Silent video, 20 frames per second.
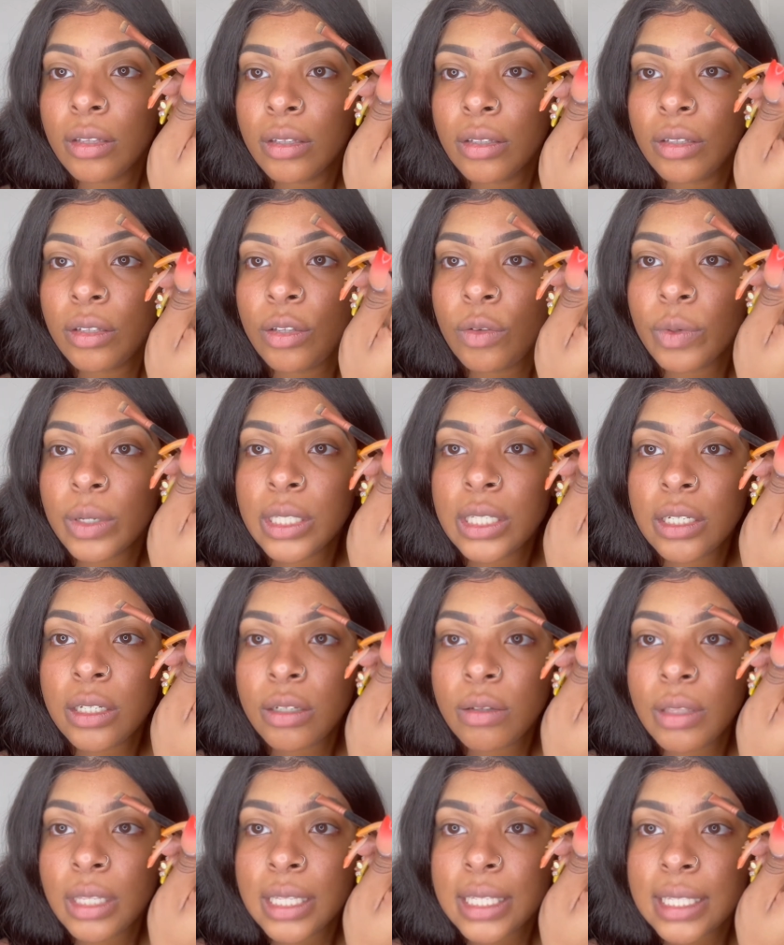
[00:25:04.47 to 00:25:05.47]
you want to
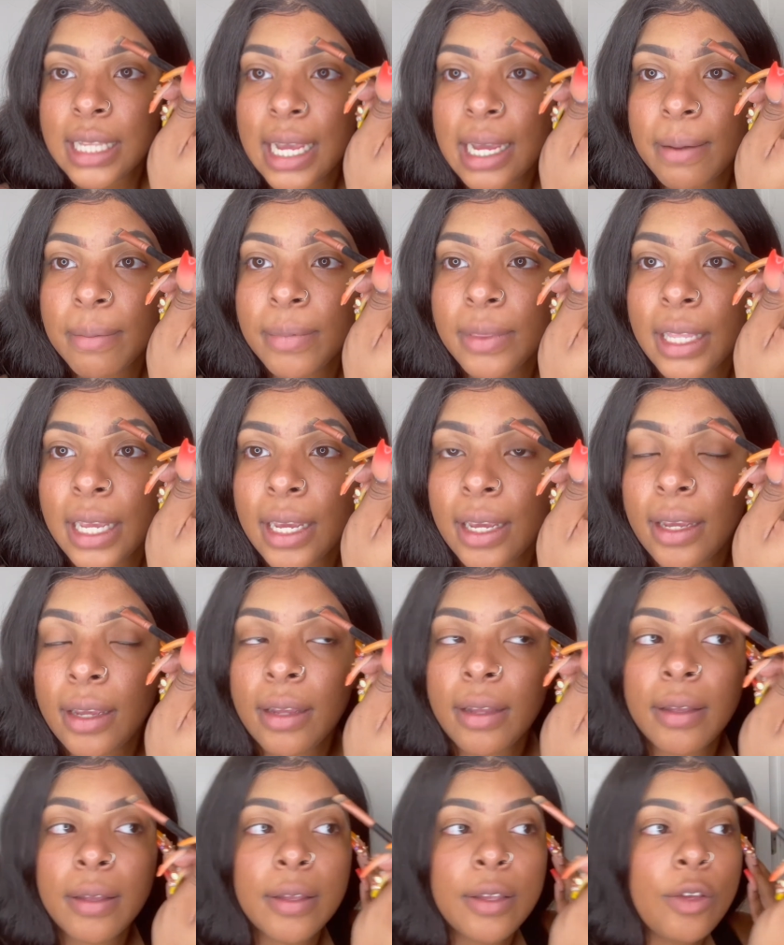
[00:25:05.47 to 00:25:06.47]
do the same
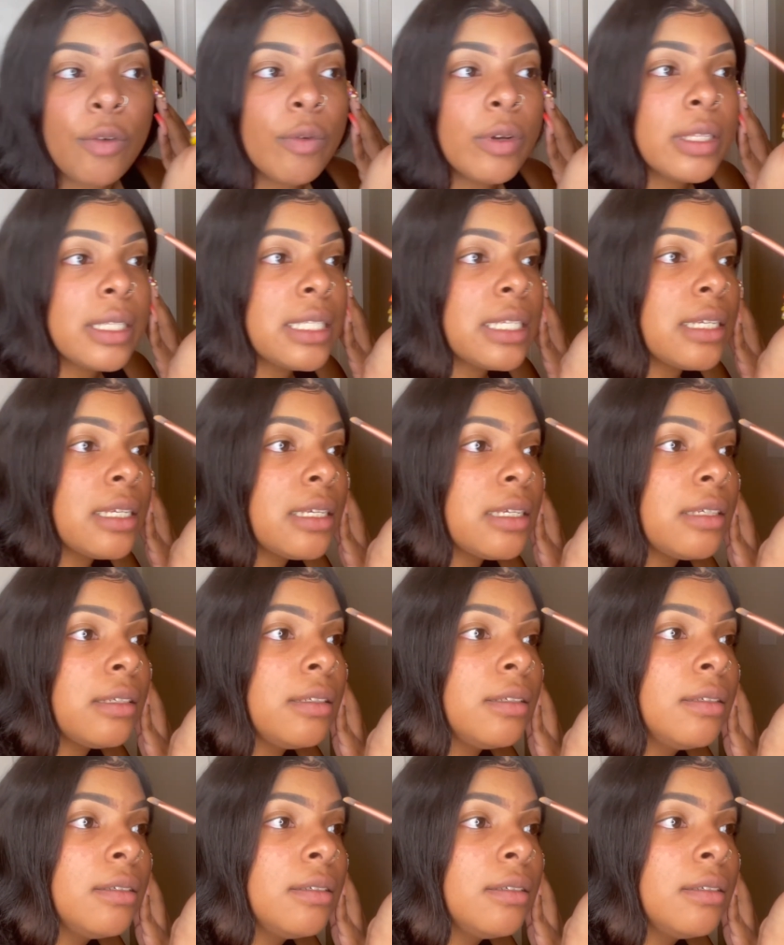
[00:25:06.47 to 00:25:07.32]
thing. You want to